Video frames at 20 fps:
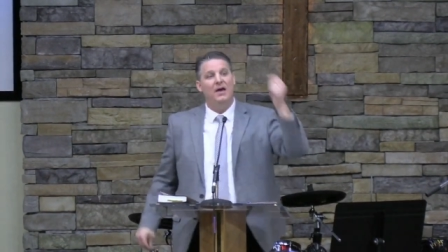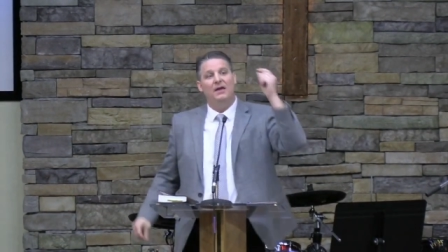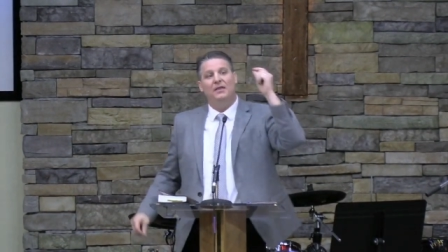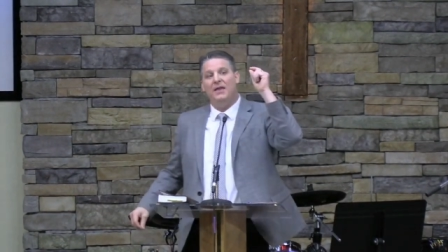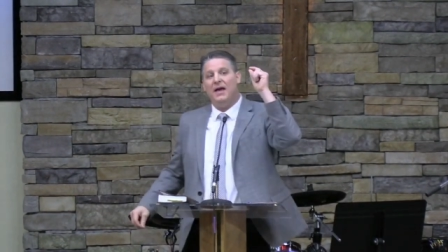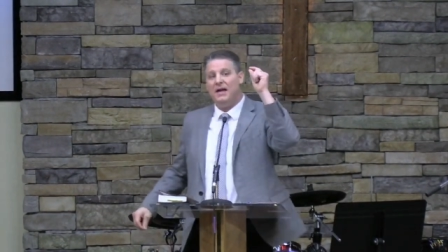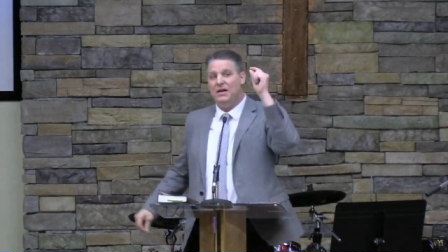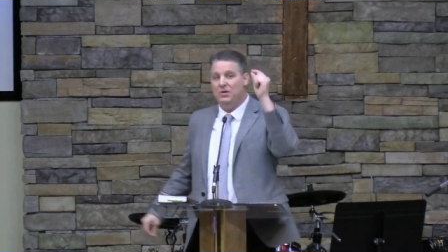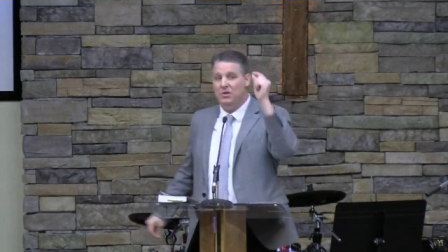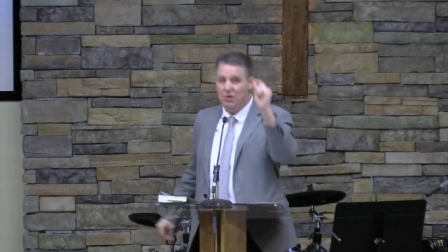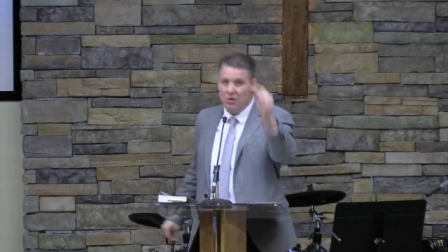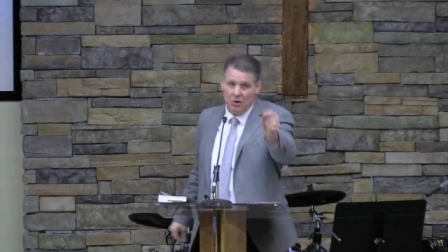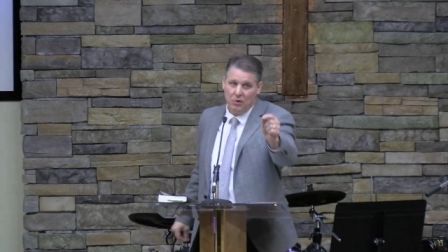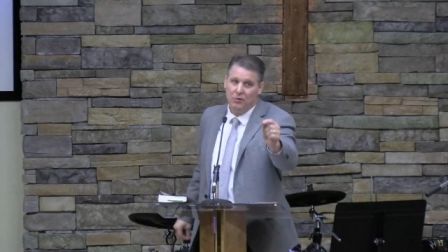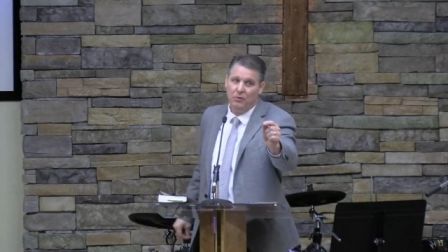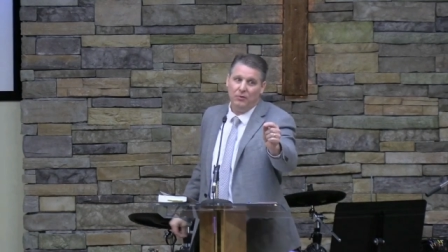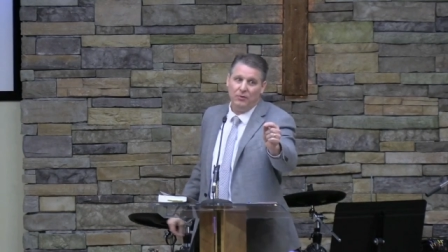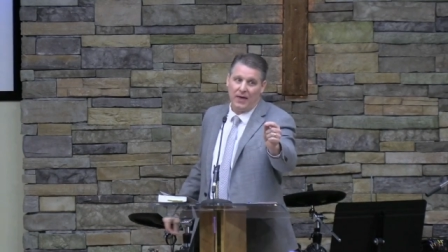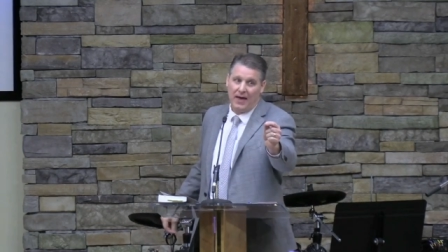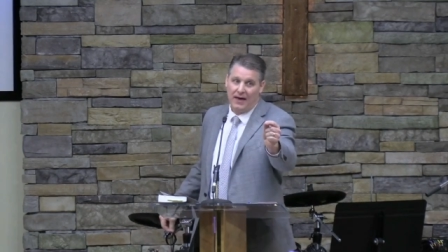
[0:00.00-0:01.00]
They
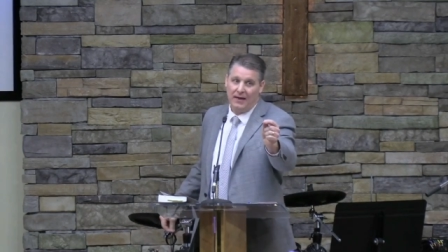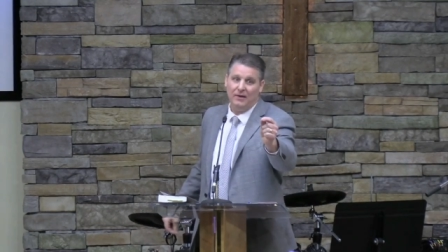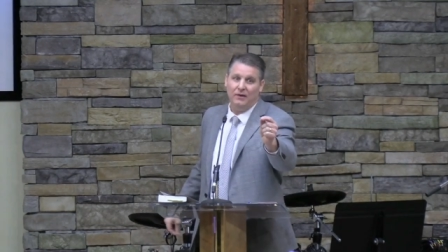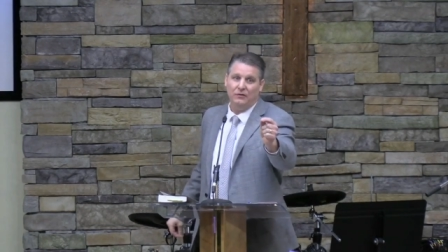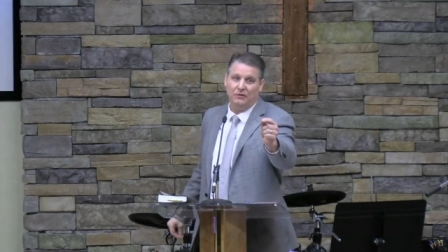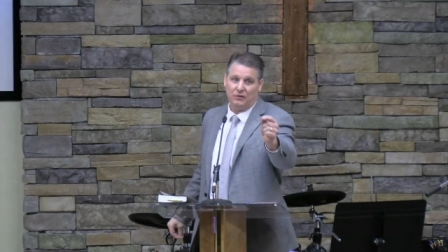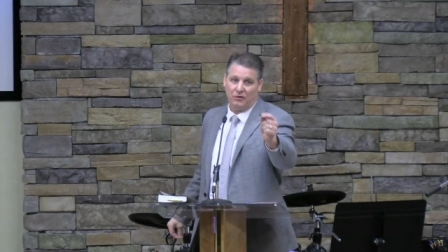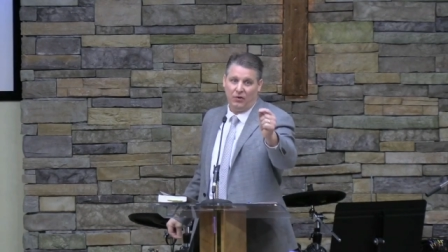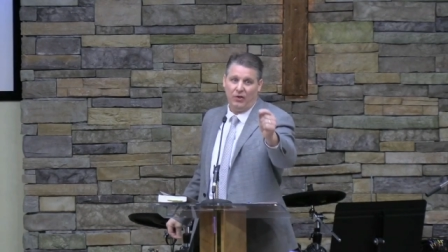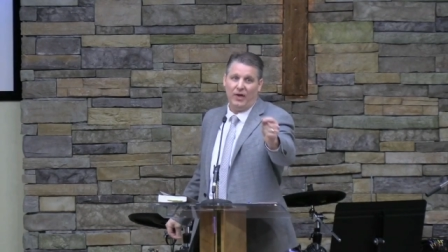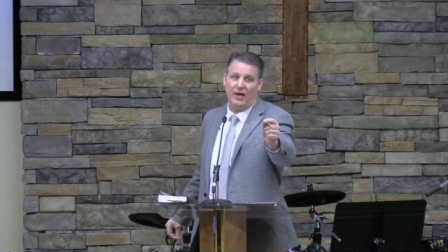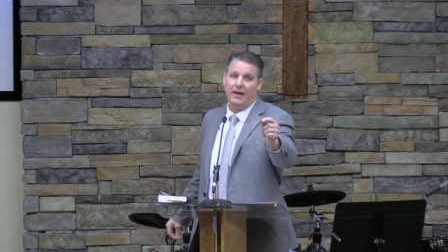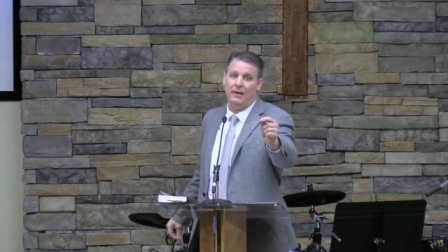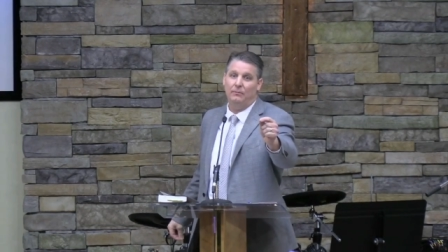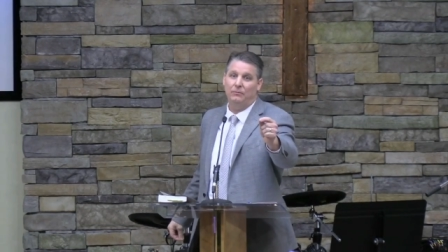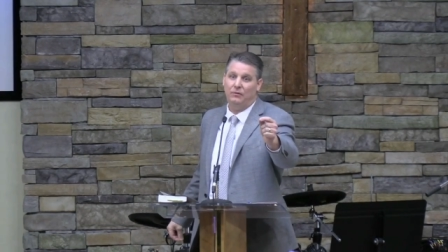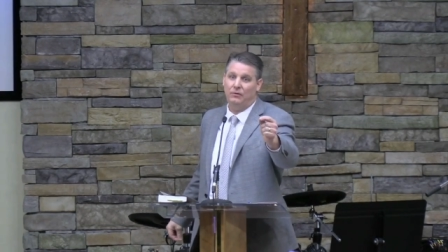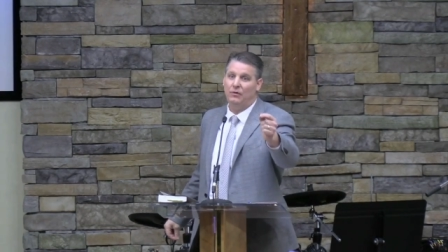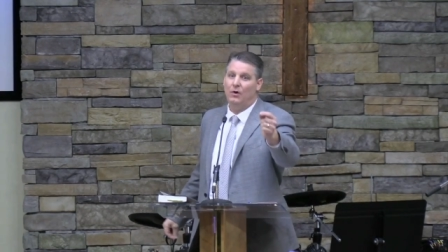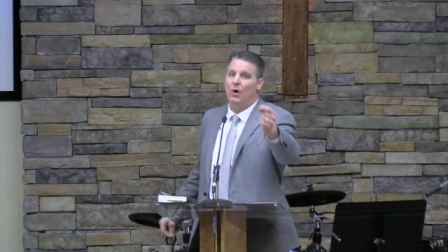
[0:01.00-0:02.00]
knew that his
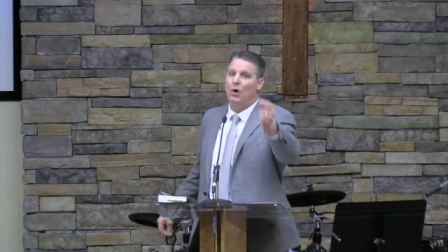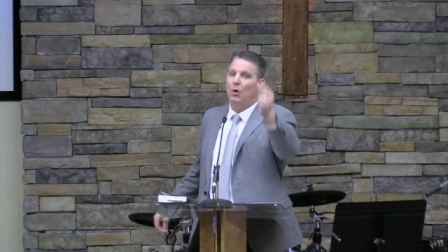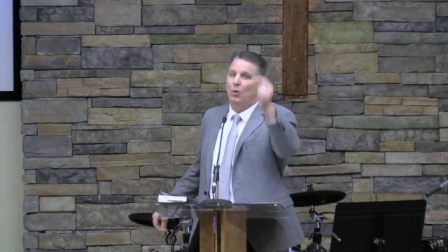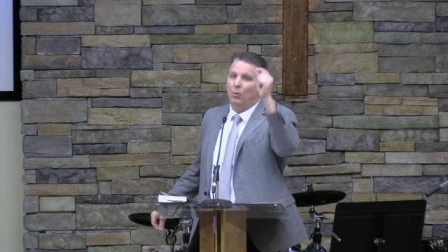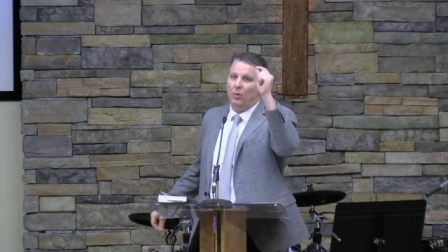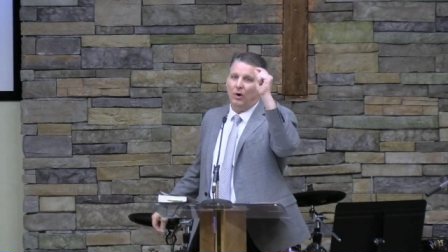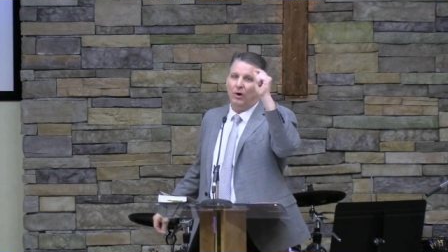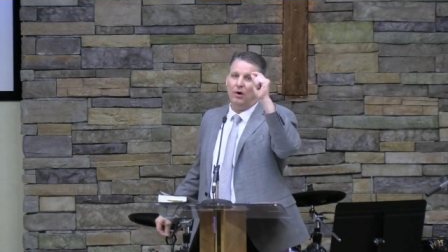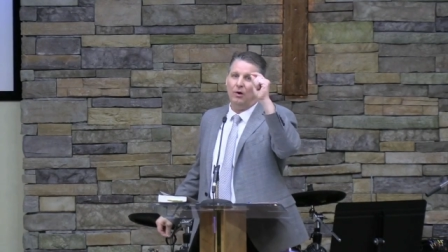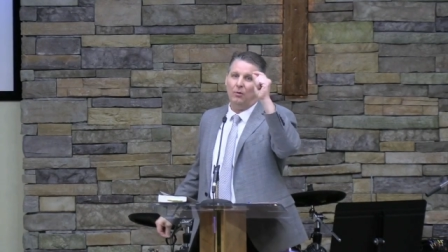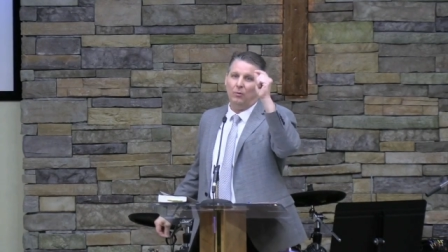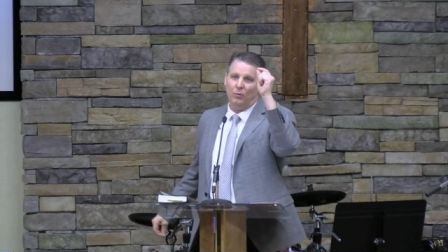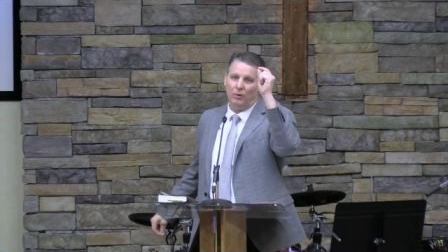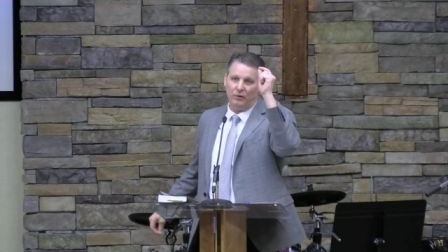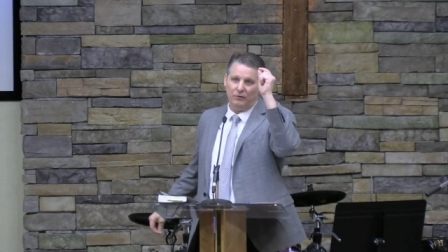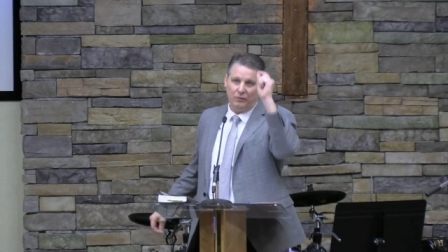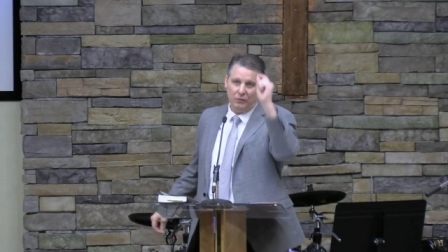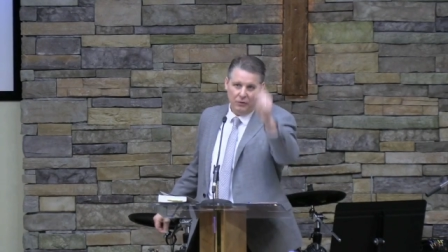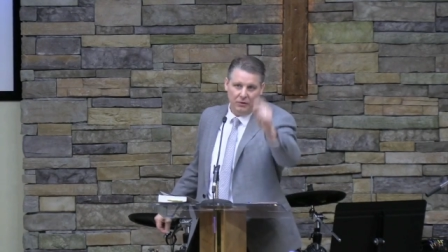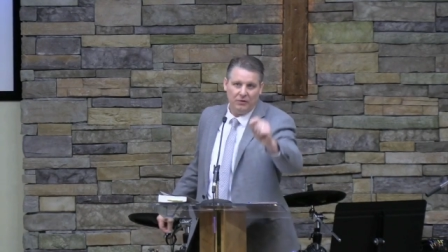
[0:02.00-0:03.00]
claims were, were
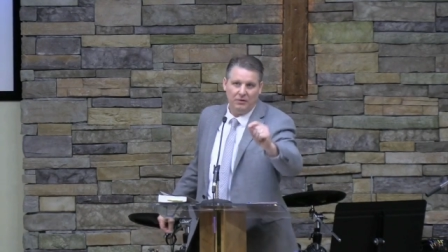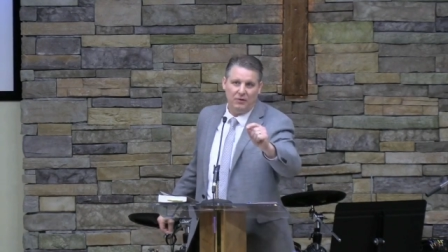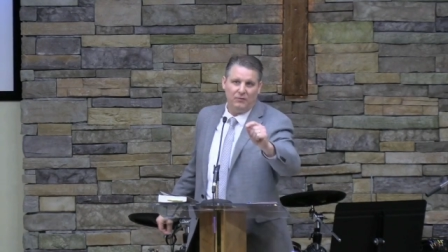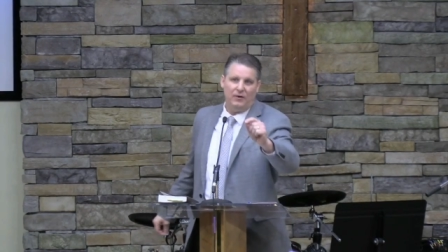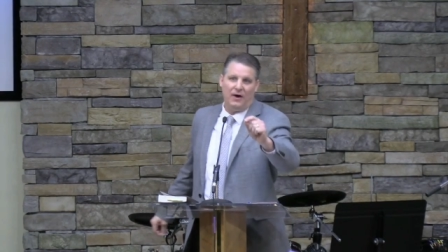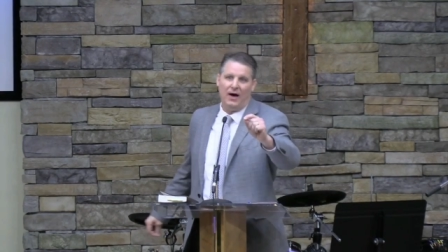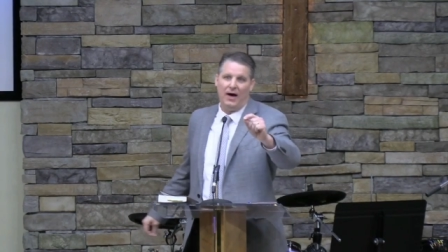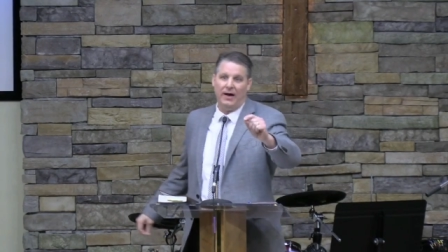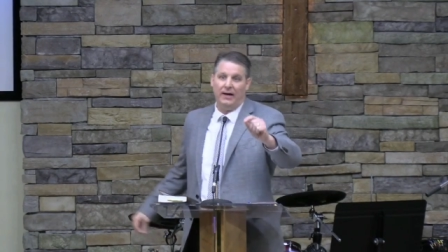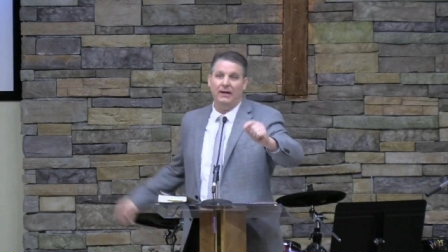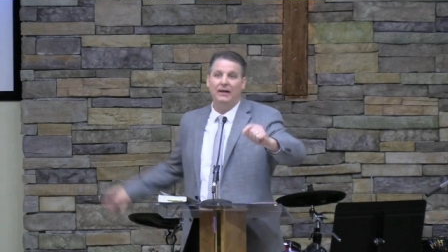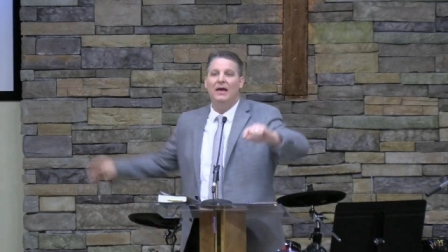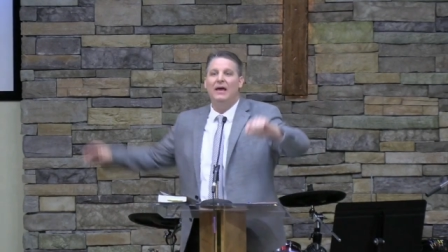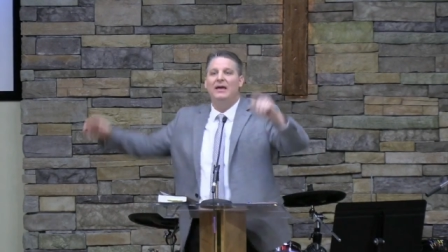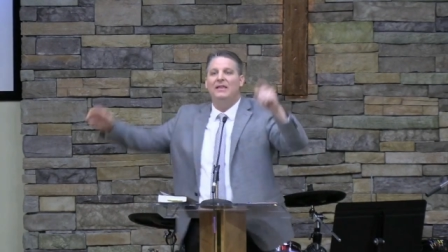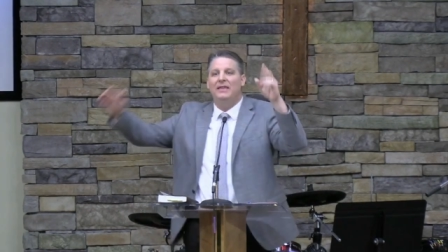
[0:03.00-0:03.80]
to the divine.